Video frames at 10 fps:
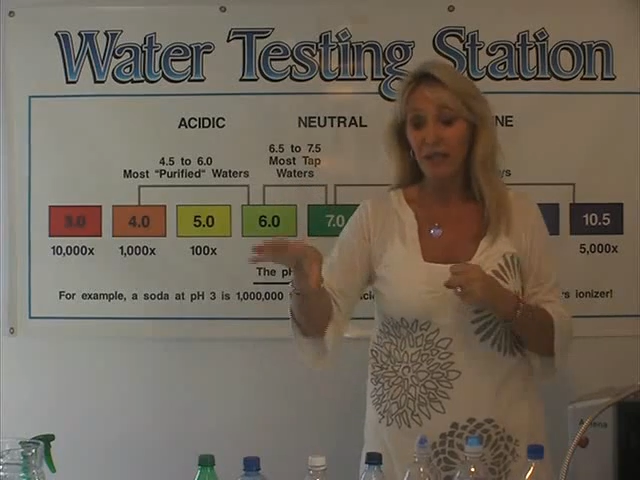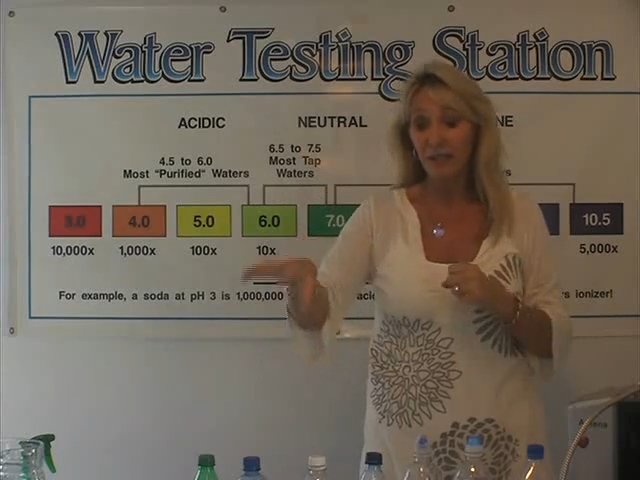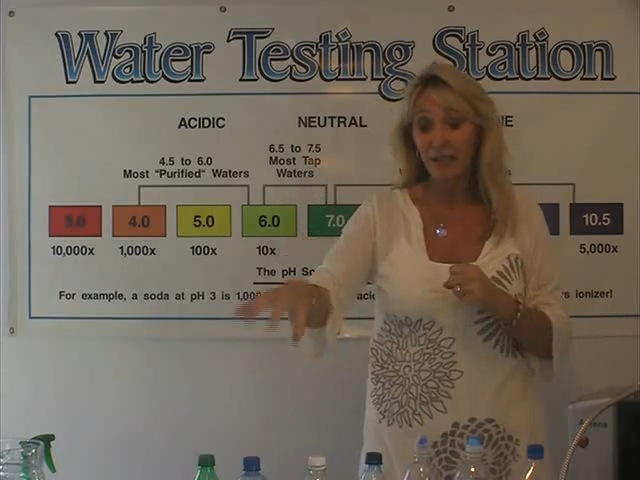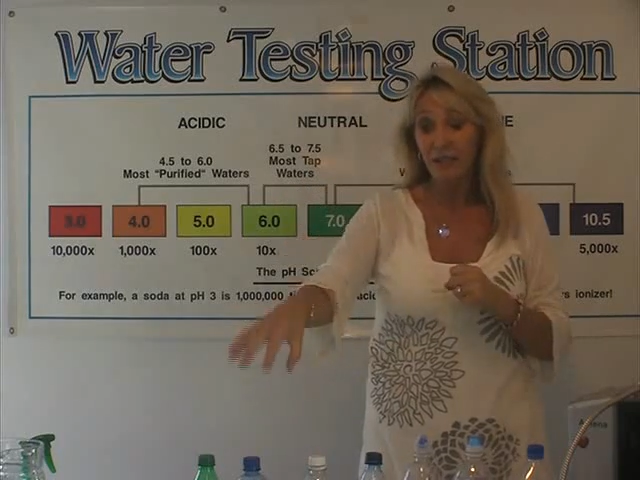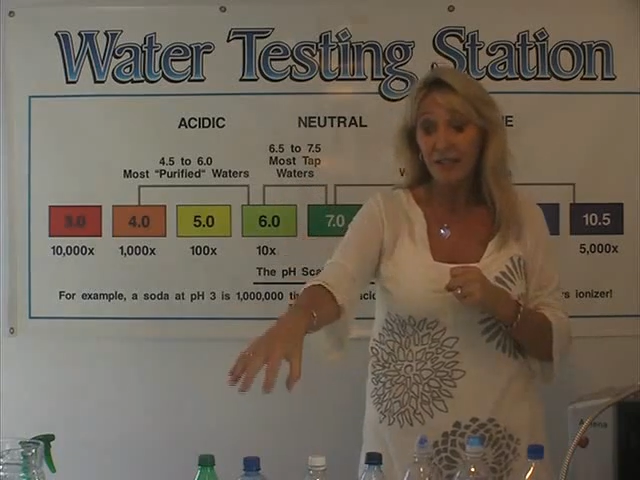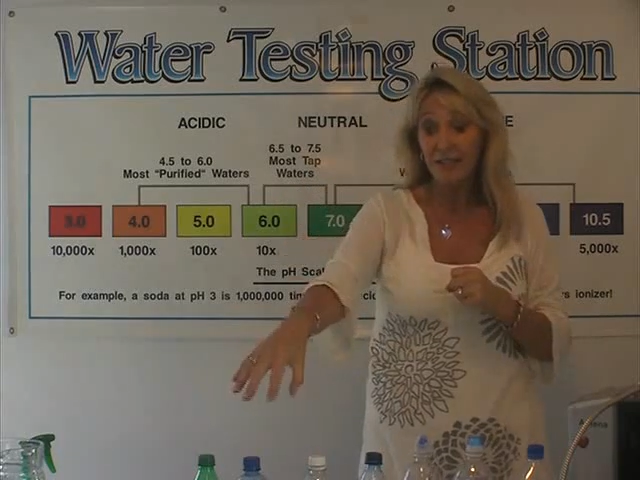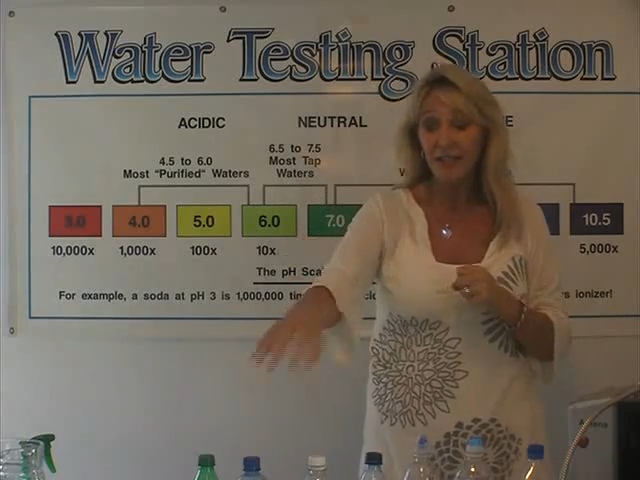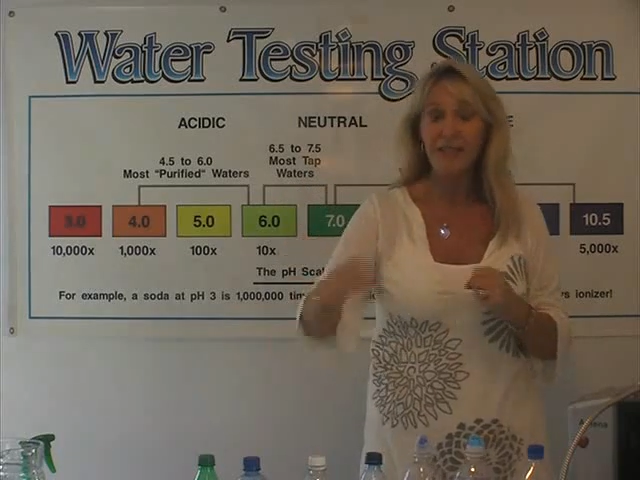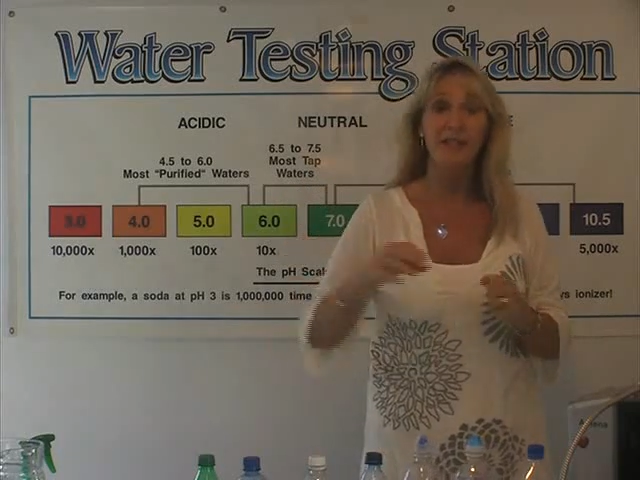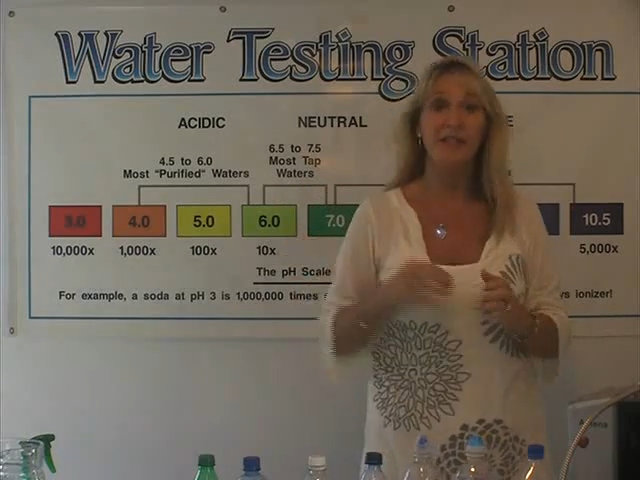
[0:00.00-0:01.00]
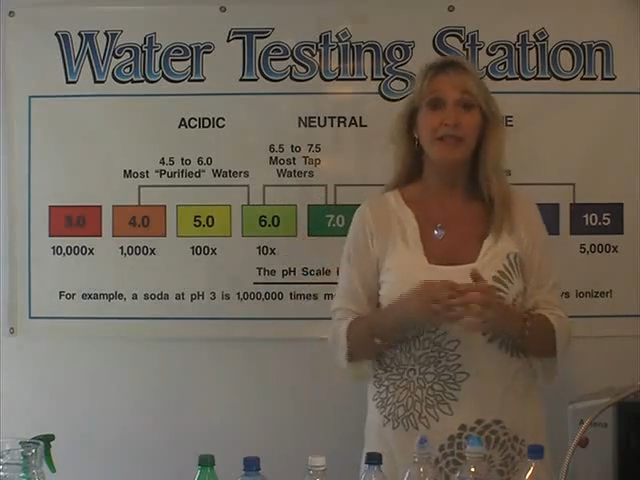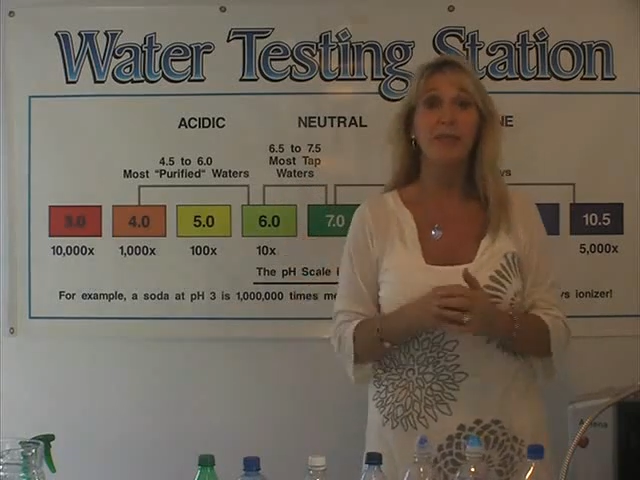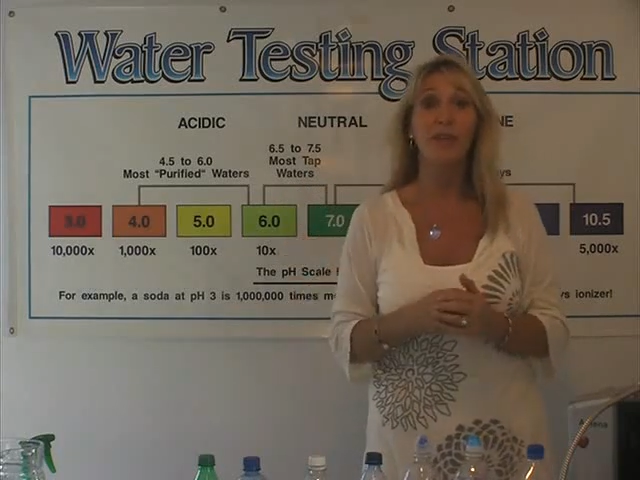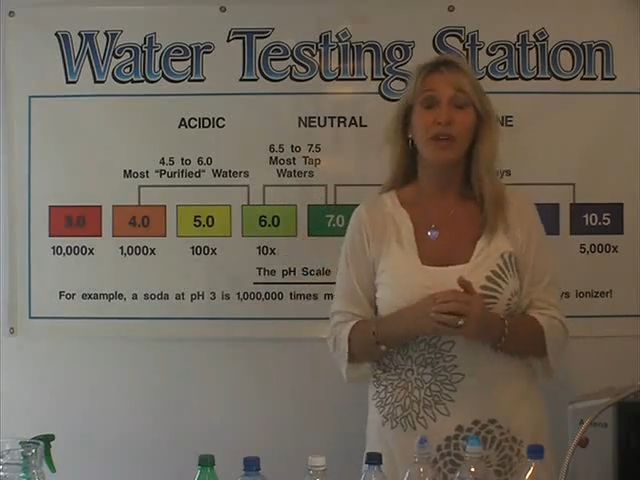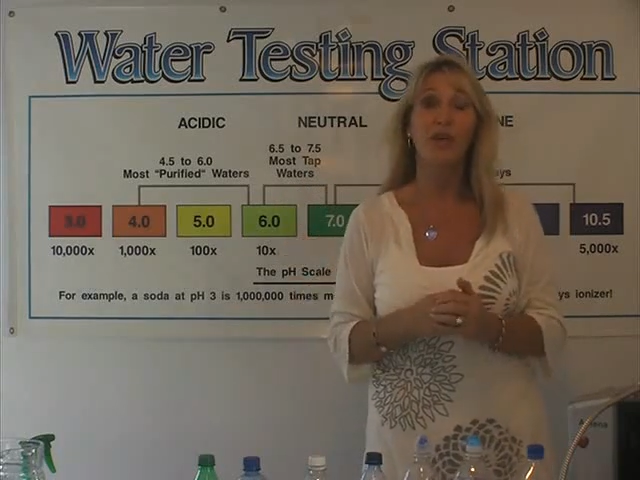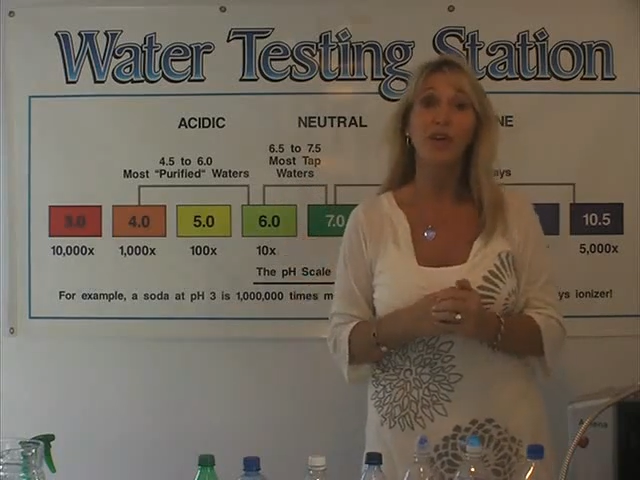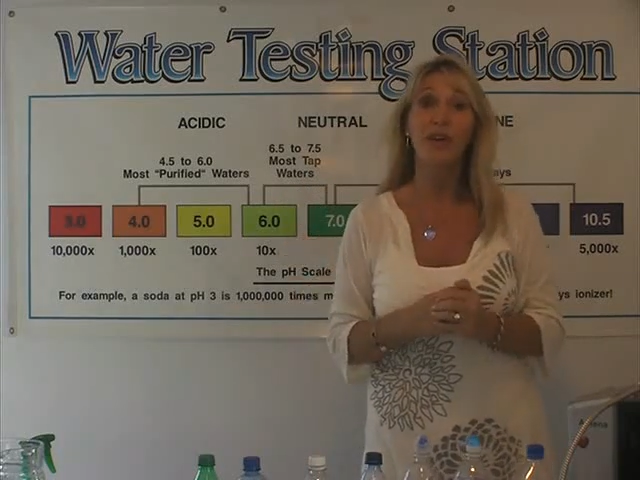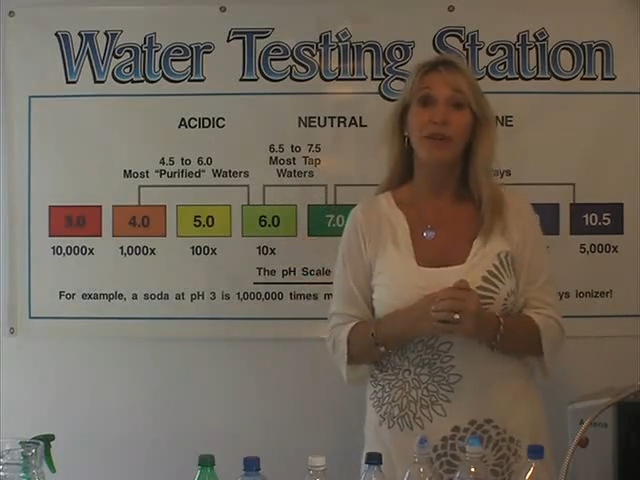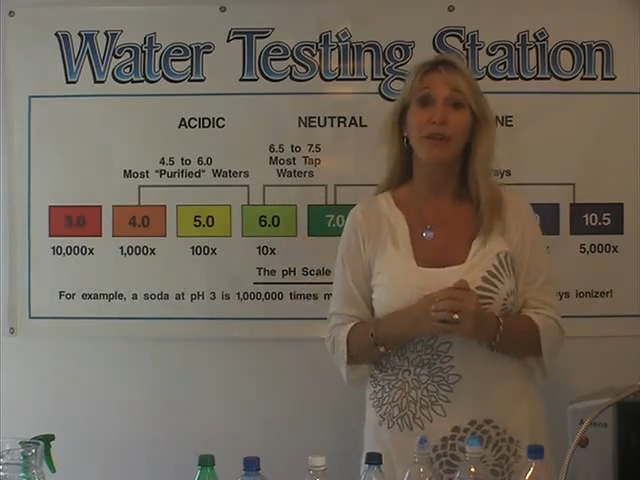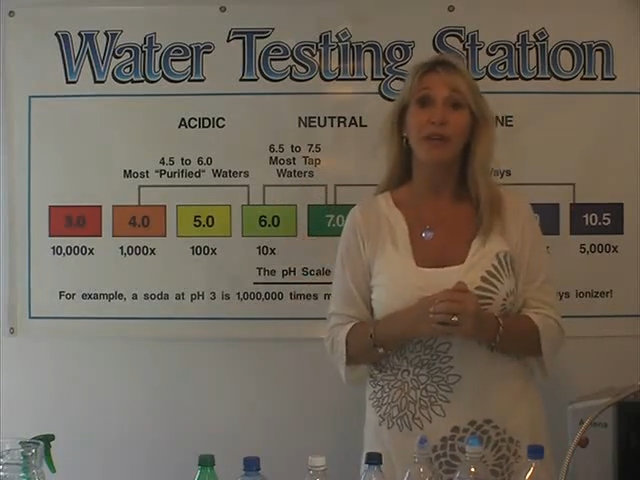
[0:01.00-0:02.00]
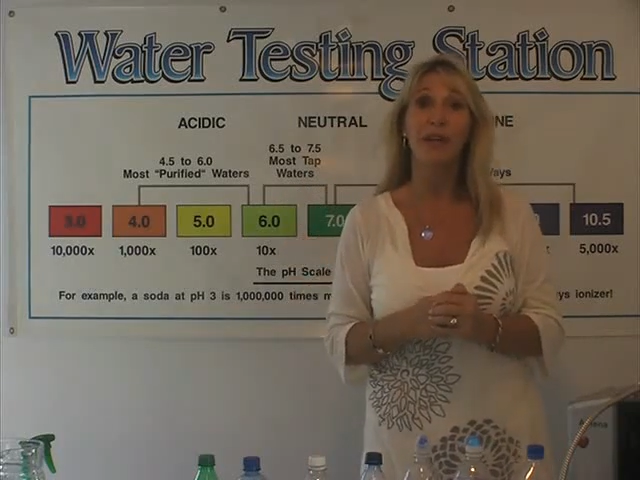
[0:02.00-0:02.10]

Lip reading: And in this instance, with the oil,